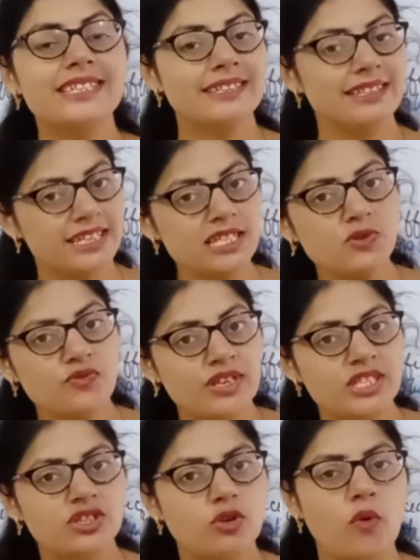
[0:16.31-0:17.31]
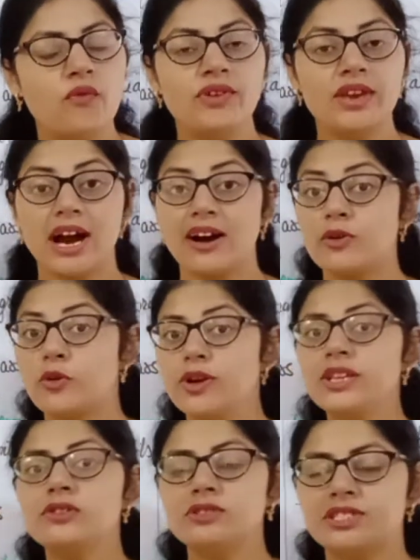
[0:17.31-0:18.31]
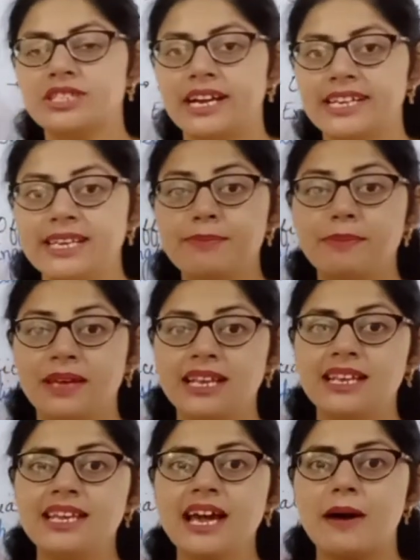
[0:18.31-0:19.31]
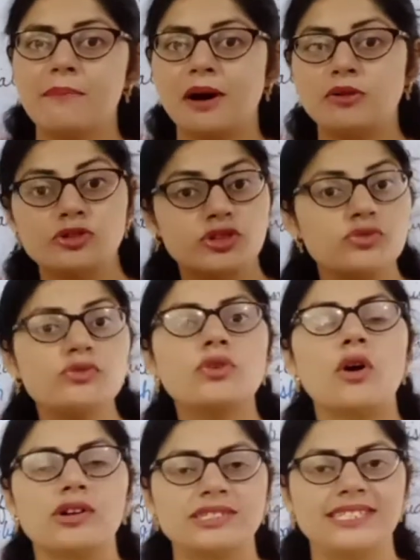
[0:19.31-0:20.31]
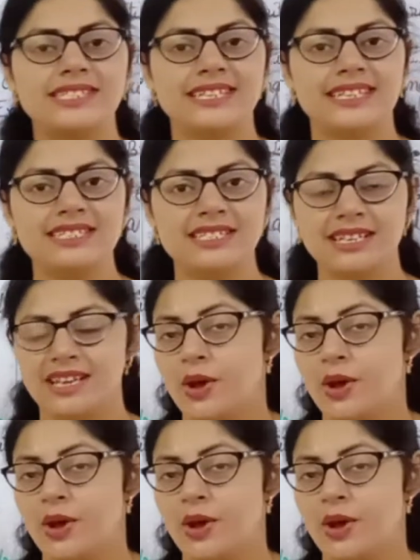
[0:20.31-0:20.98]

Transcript: in this video, we are going to study mainly about two continents.